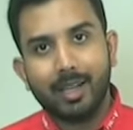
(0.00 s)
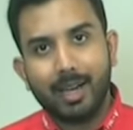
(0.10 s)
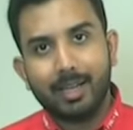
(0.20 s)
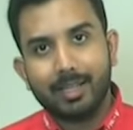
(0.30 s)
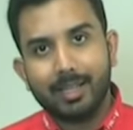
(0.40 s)

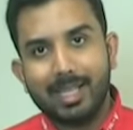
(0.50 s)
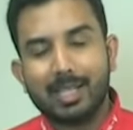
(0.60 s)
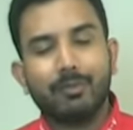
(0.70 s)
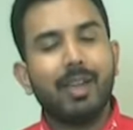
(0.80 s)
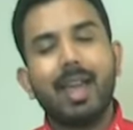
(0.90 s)
right,
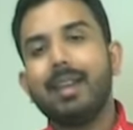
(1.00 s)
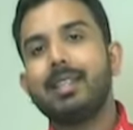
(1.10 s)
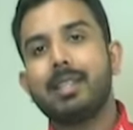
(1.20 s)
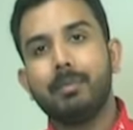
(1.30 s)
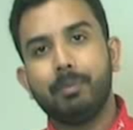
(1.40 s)
is very
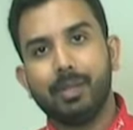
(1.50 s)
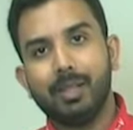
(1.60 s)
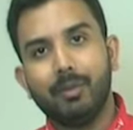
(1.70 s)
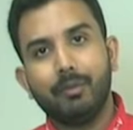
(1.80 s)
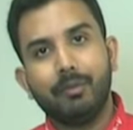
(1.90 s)

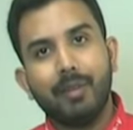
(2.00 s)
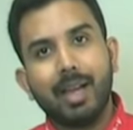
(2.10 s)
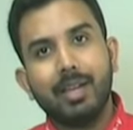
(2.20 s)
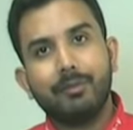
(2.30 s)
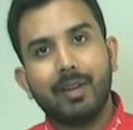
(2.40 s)
simple,
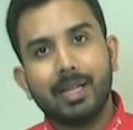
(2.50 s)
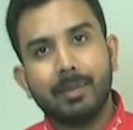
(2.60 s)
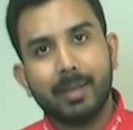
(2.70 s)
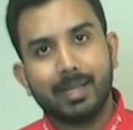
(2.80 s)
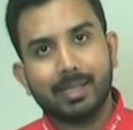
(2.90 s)
very
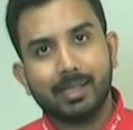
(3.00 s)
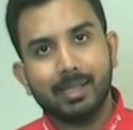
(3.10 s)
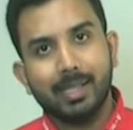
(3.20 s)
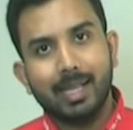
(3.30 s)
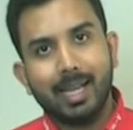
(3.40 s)

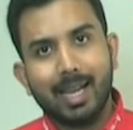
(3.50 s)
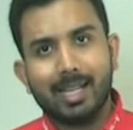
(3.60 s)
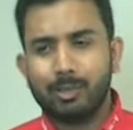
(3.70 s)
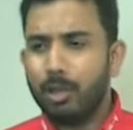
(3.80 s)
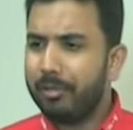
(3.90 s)
fundamental, and
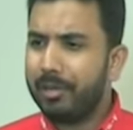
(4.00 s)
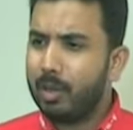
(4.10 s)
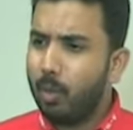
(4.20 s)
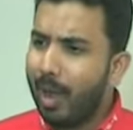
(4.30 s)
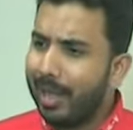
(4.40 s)
is not
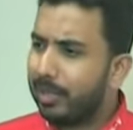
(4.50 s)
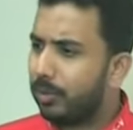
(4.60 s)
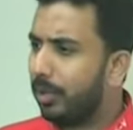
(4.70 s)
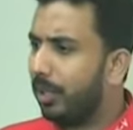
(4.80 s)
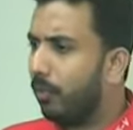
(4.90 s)

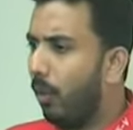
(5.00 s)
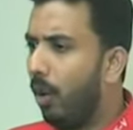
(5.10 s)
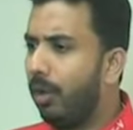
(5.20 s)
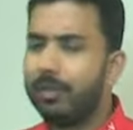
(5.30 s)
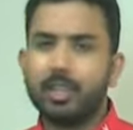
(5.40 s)
required to
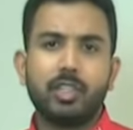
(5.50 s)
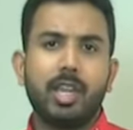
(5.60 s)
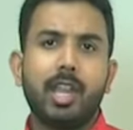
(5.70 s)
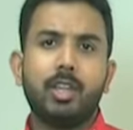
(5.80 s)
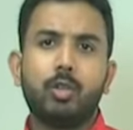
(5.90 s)
evolve and
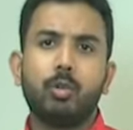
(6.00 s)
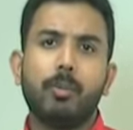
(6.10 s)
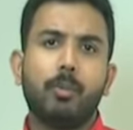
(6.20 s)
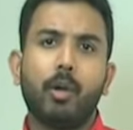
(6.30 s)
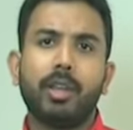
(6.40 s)
change to
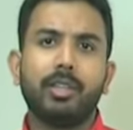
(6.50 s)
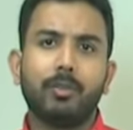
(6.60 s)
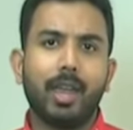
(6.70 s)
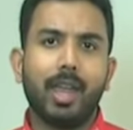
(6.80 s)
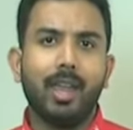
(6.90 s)
a point
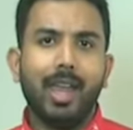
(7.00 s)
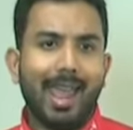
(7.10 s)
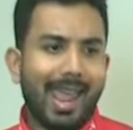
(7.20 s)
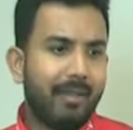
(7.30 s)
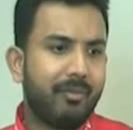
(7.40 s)
where
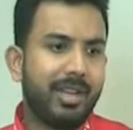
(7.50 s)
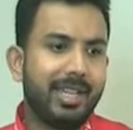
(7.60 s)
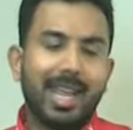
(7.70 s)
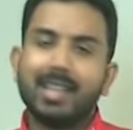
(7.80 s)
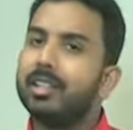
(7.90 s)
every
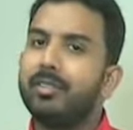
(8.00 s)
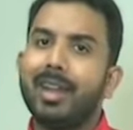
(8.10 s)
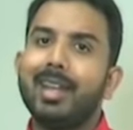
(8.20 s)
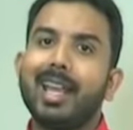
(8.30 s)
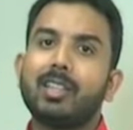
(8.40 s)
day the
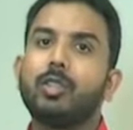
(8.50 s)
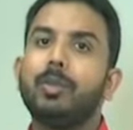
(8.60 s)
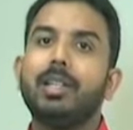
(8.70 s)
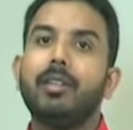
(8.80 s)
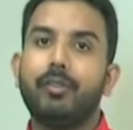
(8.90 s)
training has to
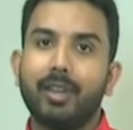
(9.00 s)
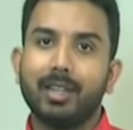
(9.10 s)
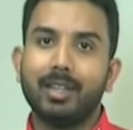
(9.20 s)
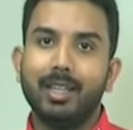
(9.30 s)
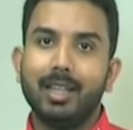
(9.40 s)
be different.